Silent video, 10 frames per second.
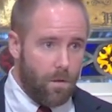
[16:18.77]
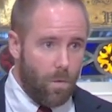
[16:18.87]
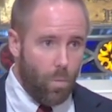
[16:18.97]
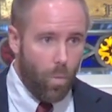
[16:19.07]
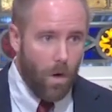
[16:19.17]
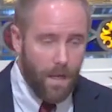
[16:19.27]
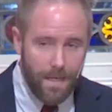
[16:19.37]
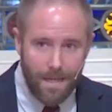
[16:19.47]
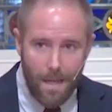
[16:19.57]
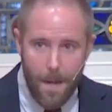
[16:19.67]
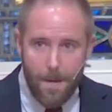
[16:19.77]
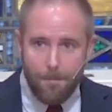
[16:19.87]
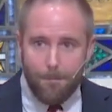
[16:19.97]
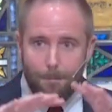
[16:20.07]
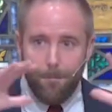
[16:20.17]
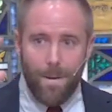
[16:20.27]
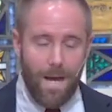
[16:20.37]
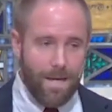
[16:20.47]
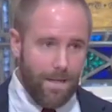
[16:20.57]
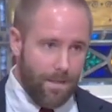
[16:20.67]
one
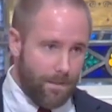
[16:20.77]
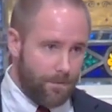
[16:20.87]
body,